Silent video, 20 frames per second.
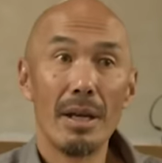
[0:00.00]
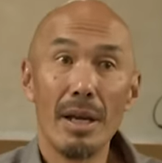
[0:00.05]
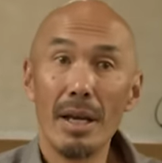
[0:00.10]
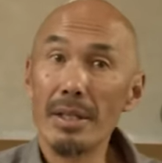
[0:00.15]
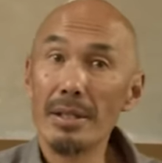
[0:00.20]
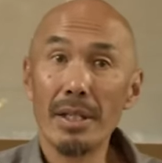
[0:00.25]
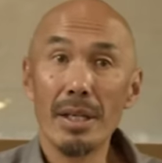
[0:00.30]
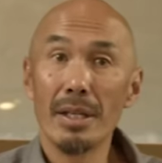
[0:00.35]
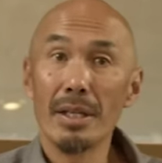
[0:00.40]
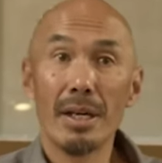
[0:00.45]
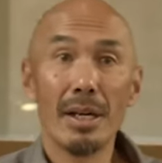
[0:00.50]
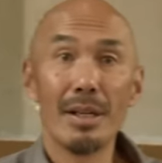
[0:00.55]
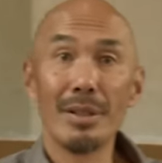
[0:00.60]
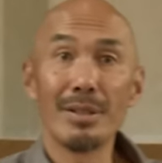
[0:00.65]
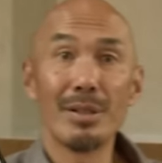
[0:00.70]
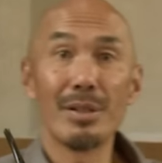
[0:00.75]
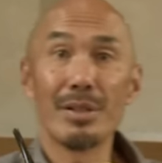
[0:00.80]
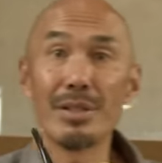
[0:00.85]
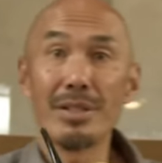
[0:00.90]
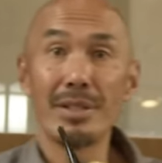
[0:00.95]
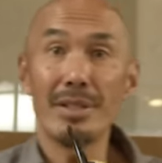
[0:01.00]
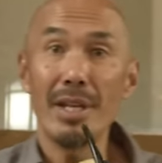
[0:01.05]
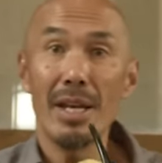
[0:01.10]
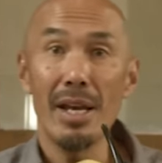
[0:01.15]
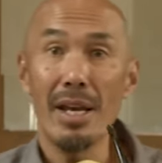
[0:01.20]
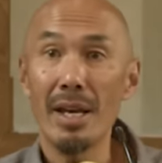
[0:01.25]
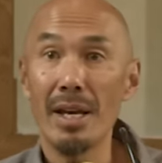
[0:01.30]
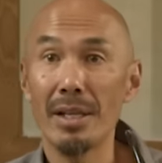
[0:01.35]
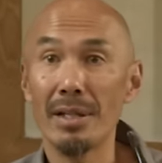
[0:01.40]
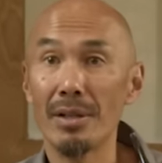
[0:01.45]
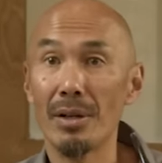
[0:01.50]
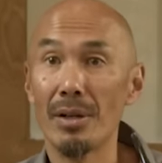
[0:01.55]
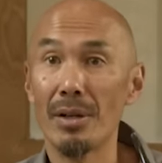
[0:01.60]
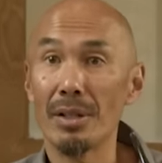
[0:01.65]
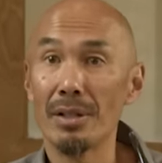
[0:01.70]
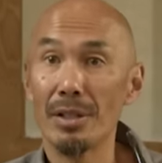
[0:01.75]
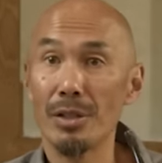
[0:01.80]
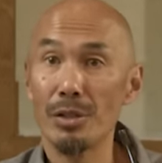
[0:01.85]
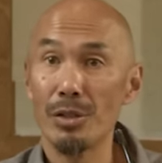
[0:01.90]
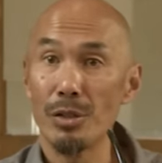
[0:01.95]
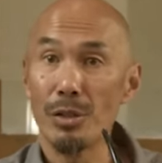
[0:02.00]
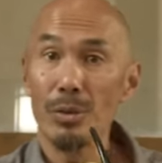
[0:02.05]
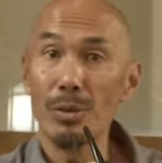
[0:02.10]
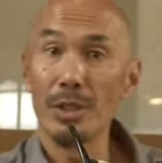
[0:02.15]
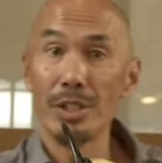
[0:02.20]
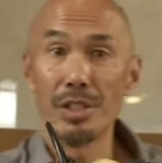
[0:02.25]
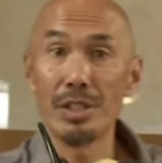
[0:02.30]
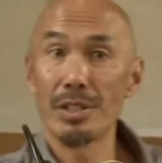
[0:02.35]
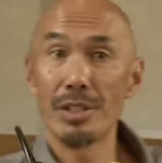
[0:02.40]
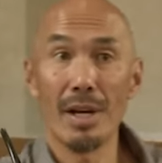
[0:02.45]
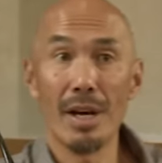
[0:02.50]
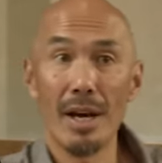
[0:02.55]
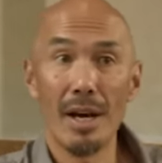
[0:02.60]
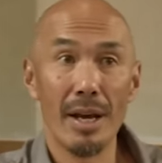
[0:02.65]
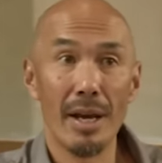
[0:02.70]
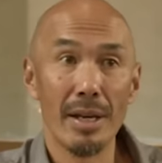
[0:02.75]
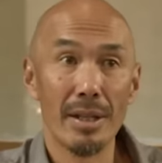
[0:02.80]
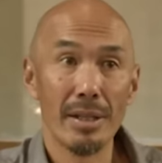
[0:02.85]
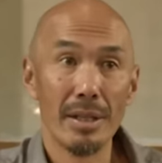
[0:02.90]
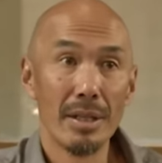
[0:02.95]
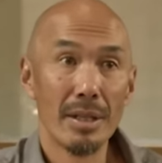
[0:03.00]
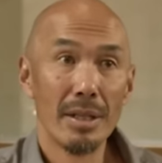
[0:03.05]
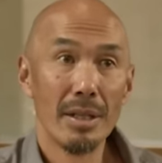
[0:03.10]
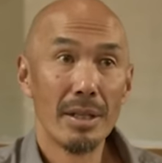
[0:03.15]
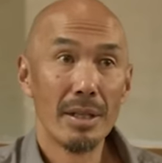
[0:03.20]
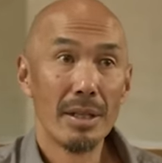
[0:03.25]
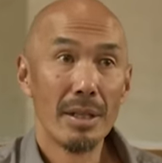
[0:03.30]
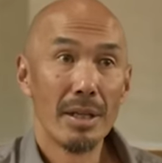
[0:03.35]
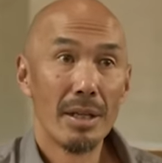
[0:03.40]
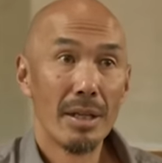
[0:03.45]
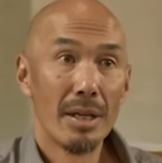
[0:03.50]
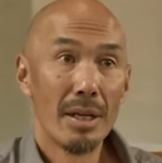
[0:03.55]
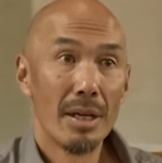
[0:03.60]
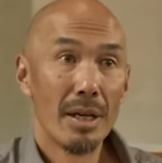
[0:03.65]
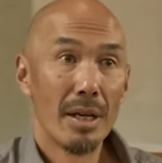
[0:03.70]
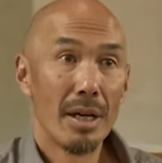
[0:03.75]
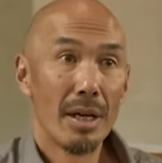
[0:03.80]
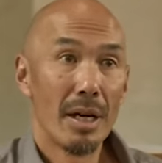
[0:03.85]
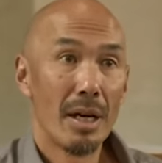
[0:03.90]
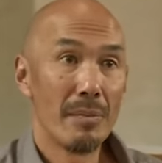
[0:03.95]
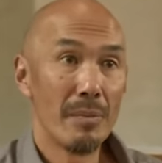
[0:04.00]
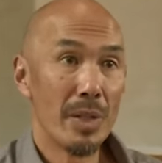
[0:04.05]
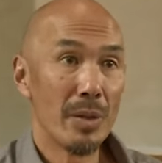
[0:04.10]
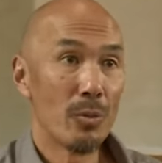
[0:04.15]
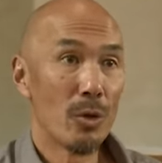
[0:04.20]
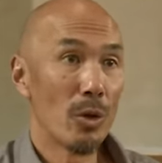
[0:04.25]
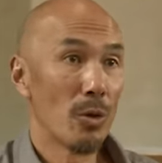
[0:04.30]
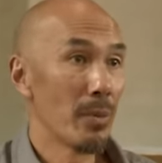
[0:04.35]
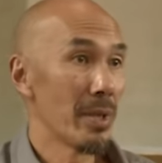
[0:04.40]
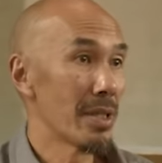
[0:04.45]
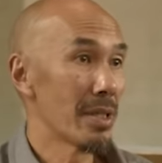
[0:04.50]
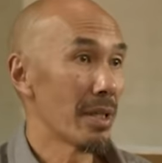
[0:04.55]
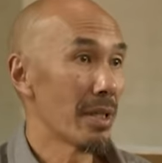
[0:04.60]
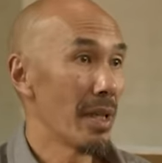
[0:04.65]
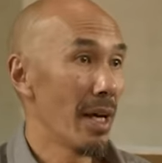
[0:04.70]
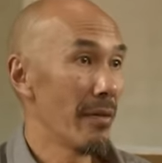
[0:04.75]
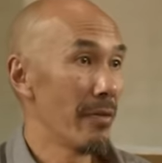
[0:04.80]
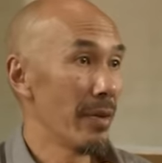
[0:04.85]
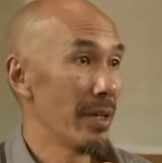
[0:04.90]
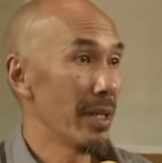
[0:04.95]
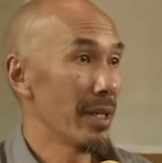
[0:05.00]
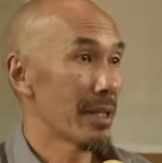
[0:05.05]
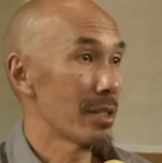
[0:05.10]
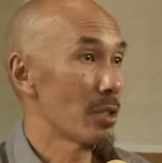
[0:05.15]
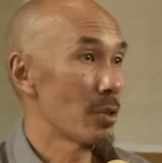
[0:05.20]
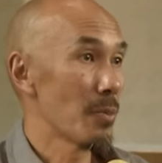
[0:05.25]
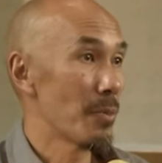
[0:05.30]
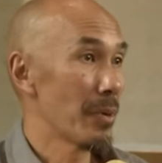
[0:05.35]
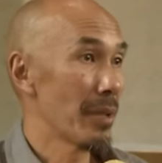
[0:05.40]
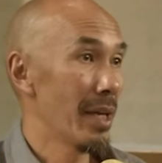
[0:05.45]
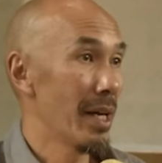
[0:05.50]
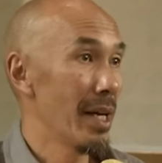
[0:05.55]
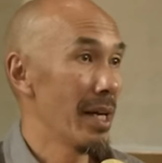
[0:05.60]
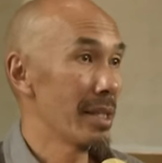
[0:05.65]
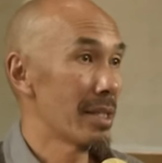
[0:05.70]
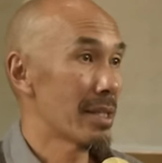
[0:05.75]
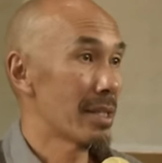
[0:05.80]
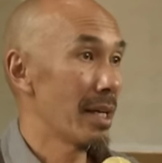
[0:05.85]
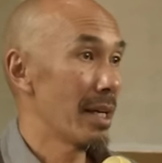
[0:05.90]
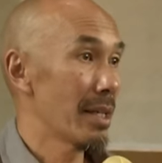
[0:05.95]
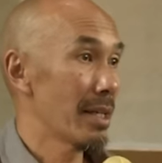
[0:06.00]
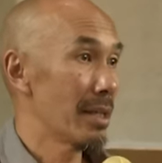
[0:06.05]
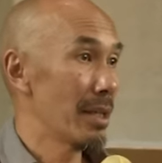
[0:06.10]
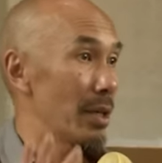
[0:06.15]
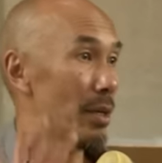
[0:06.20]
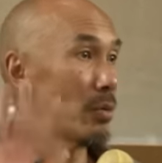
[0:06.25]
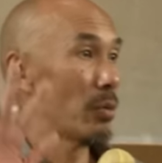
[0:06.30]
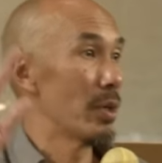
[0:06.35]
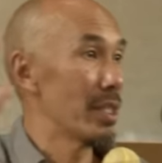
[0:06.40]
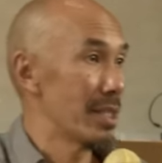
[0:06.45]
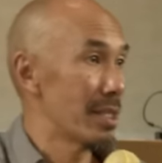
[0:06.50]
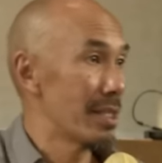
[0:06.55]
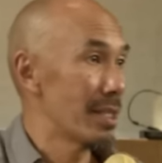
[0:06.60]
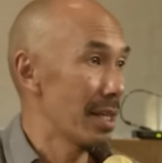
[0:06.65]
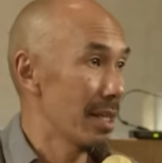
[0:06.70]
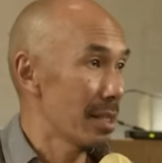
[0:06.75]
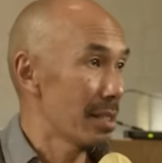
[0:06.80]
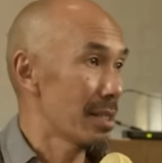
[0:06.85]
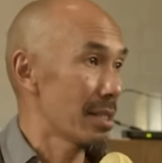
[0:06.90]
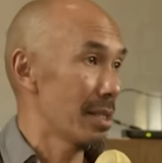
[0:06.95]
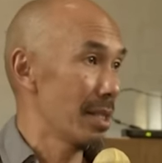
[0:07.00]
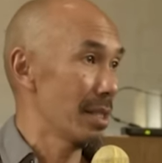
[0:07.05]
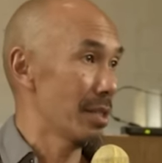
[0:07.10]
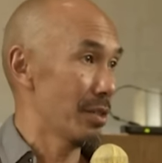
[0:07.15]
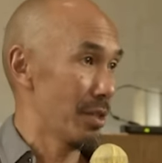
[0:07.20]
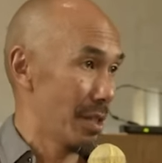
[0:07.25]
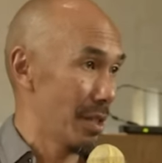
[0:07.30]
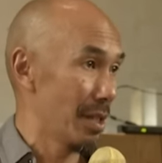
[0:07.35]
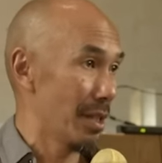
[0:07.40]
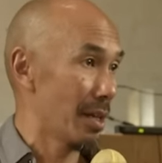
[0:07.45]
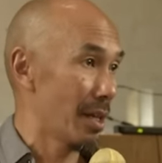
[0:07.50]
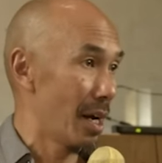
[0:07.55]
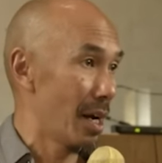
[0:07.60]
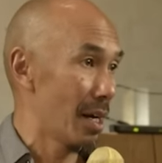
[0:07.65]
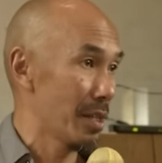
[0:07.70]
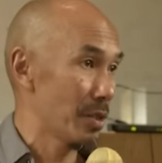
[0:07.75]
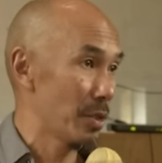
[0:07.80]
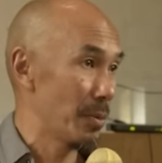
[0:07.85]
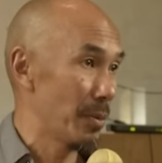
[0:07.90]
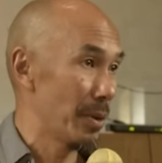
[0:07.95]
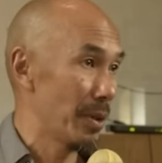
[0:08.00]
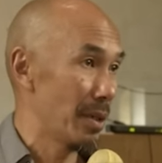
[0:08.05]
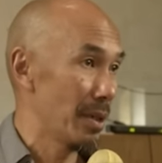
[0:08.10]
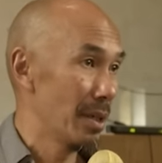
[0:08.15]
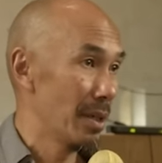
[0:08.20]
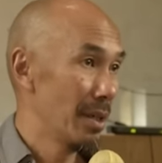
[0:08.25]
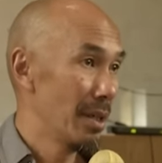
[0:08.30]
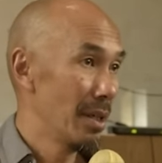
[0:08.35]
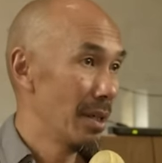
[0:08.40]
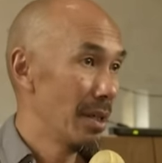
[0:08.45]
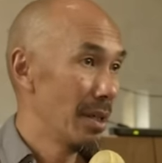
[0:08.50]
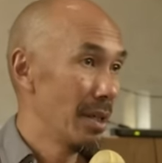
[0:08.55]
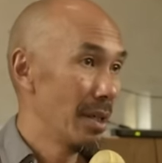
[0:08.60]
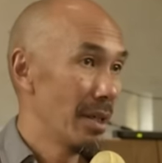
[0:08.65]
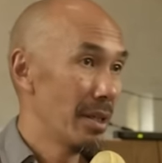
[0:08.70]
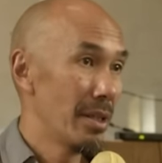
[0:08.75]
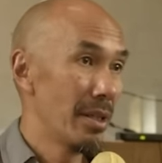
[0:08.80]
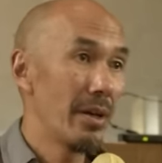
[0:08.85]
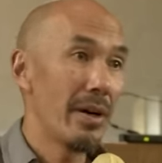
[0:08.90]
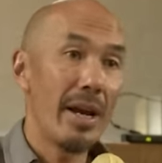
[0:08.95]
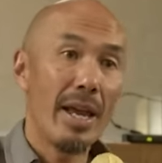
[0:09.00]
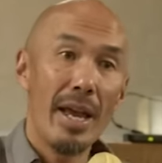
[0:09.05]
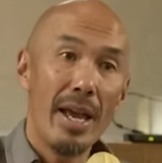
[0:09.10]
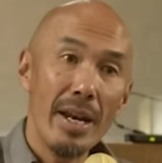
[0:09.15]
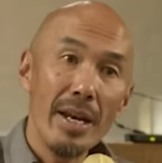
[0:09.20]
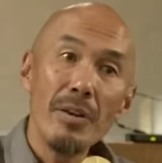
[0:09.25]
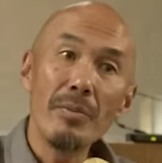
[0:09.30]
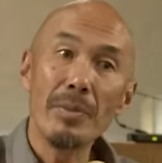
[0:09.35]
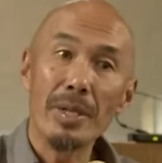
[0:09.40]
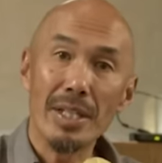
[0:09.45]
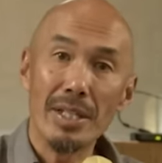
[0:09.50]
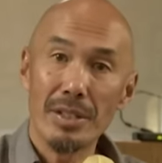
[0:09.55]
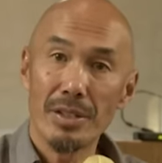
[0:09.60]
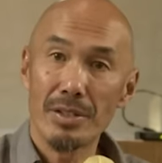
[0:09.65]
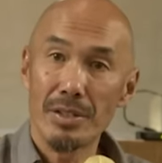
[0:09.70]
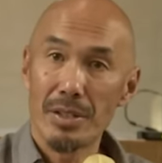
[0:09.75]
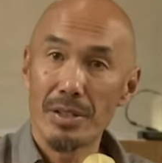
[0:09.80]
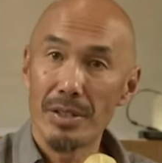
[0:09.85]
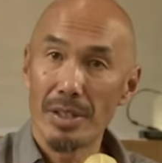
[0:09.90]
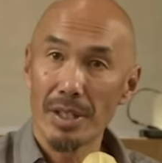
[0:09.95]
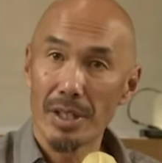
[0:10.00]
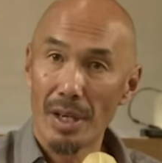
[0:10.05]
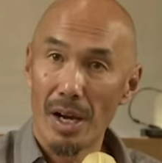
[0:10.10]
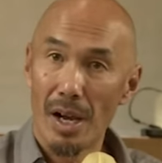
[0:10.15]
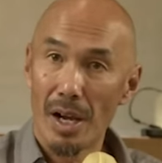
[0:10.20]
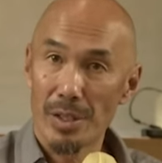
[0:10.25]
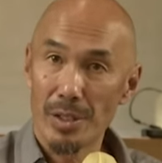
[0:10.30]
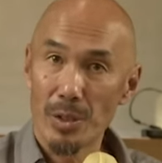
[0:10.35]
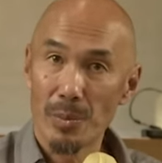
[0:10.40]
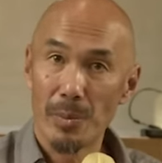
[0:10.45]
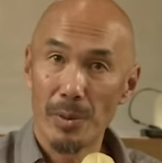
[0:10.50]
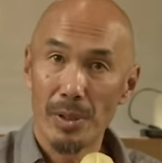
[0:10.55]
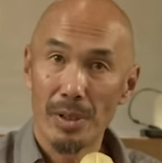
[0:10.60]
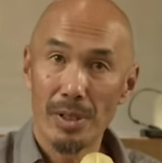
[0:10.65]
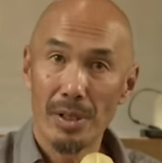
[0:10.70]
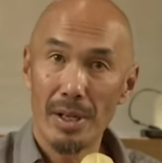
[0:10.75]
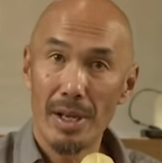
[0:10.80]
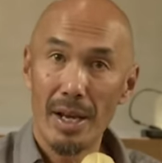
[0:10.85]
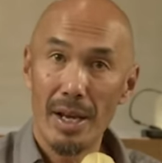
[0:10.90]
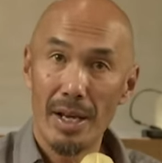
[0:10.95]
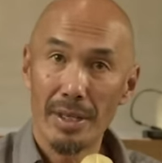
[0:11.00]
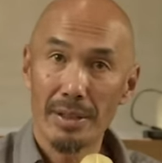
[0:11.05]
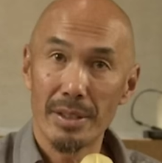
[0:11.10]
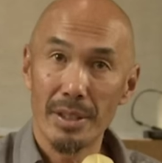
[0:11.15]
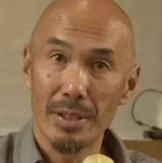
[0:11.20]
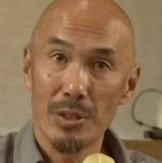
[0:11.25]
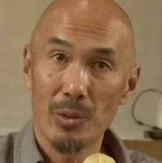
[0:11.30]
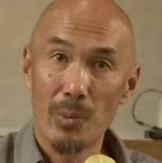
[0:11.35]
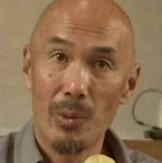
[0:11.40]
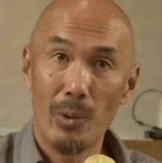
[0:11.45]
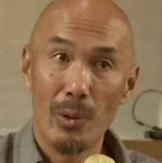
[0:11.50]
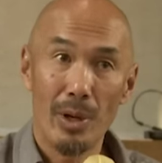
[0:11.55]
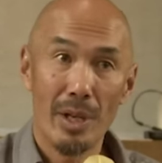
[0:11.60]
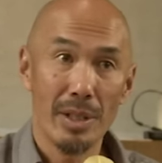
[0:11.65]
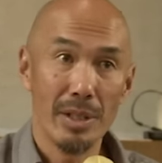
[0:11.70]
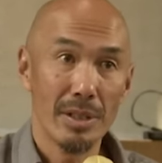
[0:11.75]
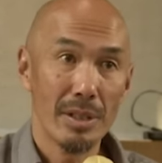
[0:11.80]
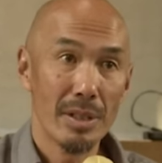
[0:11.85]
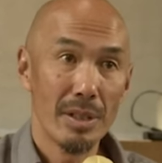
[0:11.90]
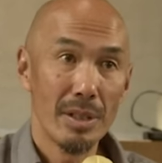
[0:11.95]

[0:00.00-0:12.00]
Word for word: and then understand on the Jewish side. I mean, Romans 11 explains like they're resistant to the gospel, they're enemies to the gospel at this point.